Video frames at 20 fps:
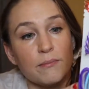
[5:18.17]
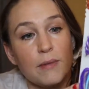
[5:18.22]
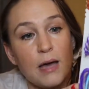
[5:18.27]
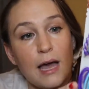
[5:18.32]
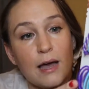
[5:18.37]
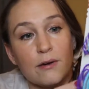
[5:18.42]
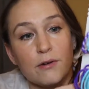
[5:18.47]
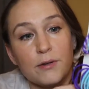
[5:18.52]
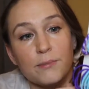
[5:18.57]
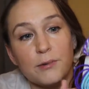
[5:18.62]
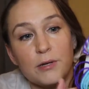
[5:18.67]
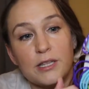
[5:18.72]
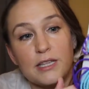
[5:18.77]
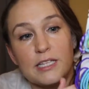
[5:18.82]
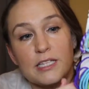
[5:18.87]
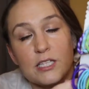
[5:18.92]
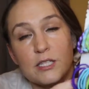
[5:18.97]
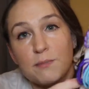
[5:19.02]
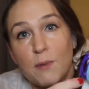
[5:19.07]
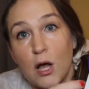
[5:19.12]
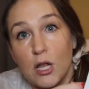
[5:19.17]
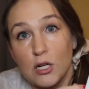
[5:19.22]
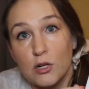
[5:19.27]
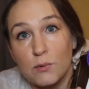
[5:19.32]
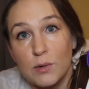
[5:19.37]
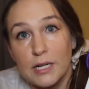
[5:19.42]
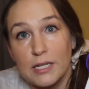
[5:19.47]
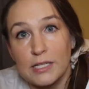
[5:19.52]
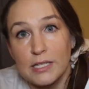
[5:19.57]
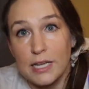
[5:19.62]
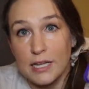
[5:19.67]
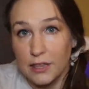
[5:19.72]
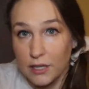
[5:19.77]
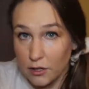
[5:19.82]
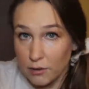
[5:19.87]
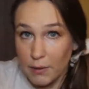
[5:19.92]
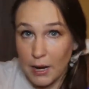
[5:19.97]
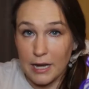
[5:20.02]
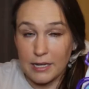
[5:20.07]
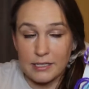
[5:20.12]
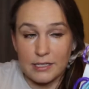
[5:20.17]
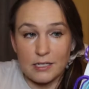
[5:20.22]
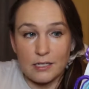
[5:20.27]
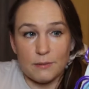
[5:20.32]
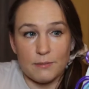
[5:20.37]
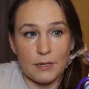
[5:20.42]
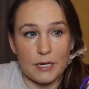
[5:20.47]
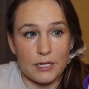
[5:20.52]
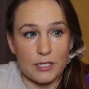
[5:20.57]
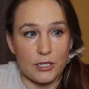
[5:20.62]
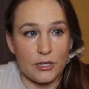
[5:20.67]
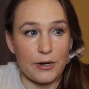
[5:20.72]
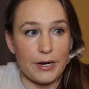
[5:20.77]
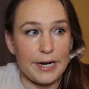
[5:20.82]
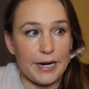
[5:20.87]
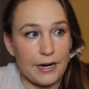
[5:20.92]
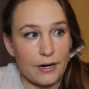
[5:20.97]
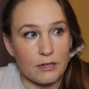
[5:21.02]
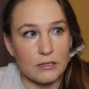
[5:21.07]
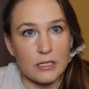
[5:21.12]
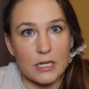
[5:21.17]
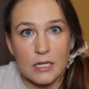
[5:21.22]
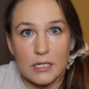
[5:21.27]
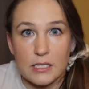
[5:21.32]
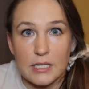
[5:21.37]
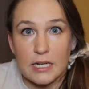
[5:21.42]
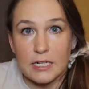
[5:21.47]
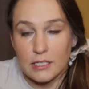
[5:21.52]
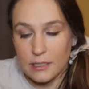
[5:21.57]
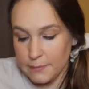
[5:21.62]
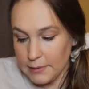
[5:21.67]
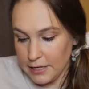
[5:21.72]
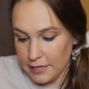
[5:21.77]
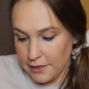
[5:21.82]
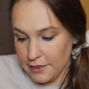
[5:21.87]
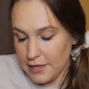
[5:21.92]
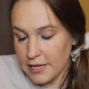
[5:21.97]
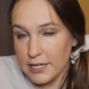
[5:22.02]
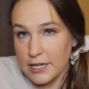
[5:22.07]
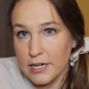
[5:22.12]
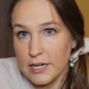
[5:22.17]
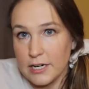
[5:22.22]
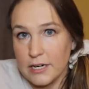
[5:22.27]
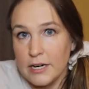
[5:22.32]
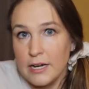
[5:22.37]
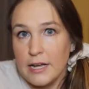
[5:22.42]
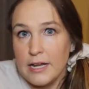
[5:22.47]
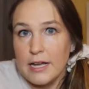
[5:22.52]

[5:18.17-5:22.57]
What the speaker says: I would put these smaller ones in their boxes because their hair does tend to be thinner,